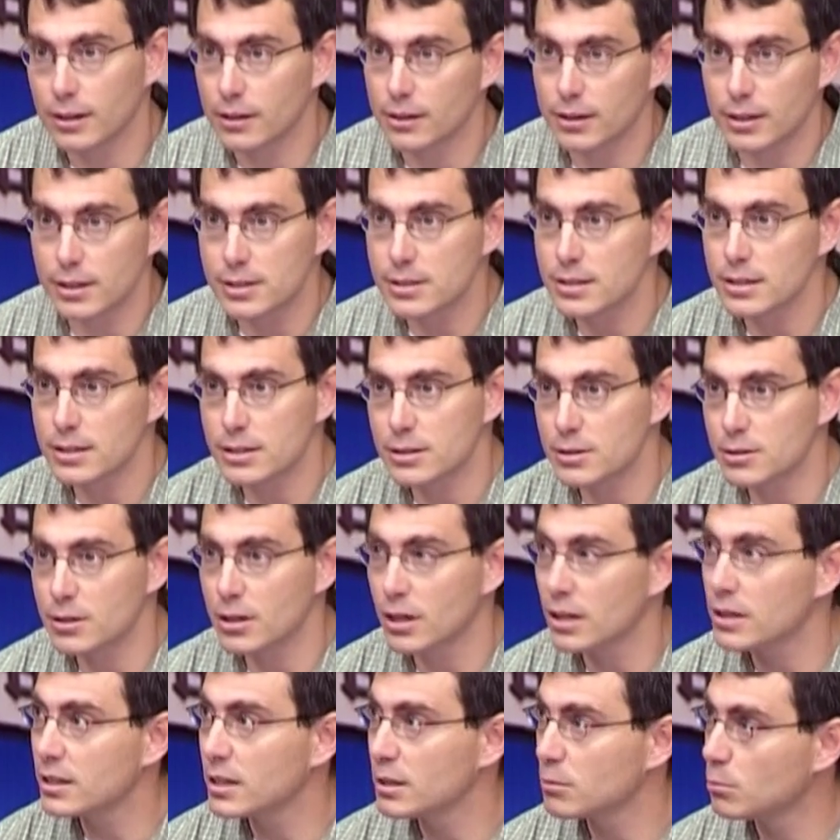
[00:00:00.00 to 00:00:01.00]
This is
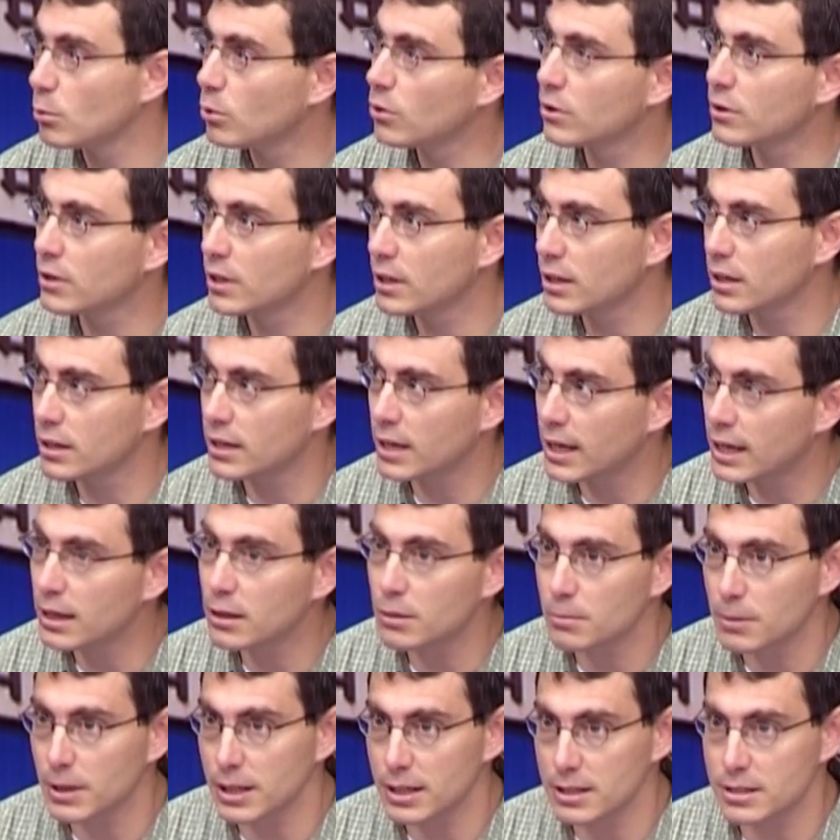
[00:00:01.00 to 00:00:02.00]
nothing more than a
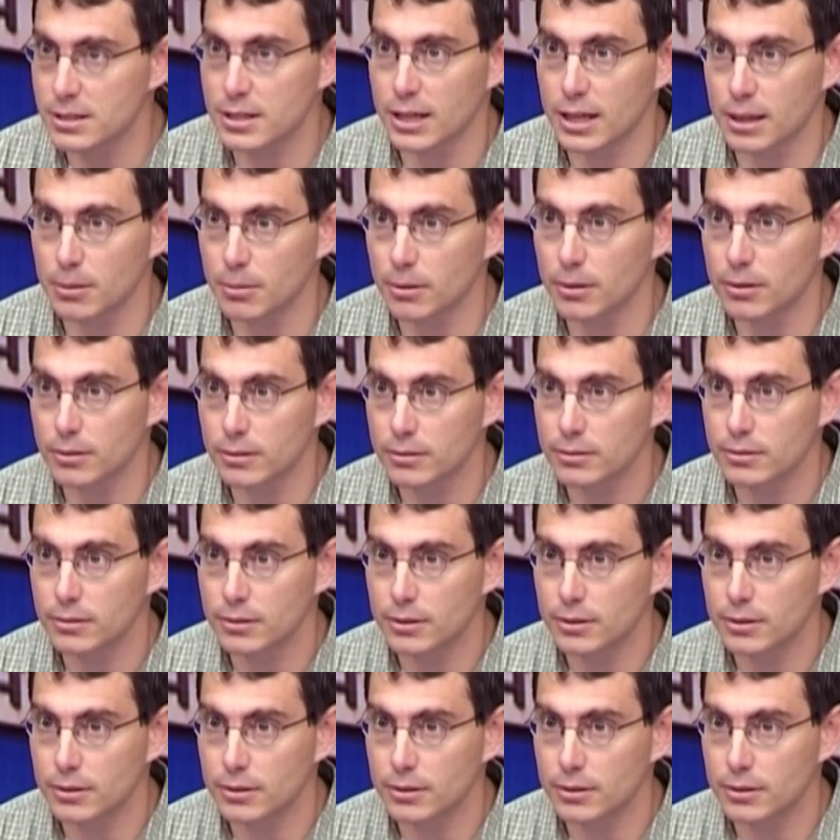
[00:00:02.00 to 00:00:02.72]
database table.